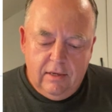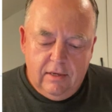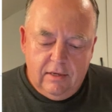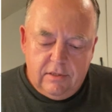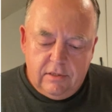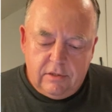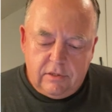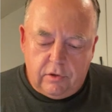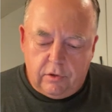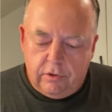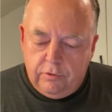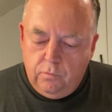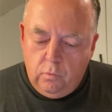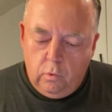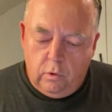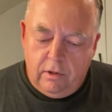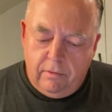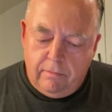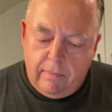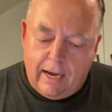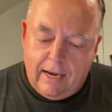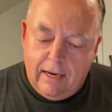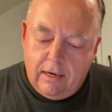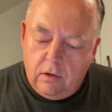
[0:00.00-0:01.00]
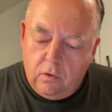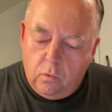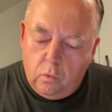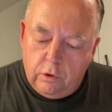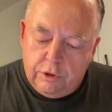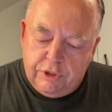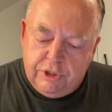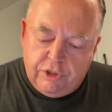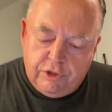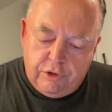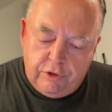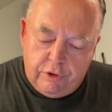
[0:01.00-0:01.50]
So it wouldn't matter
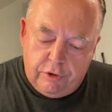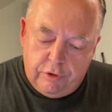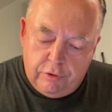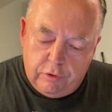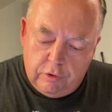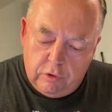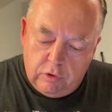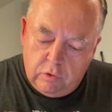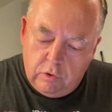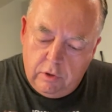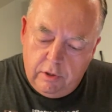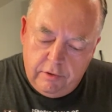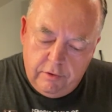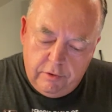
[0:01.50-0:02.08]
what you use.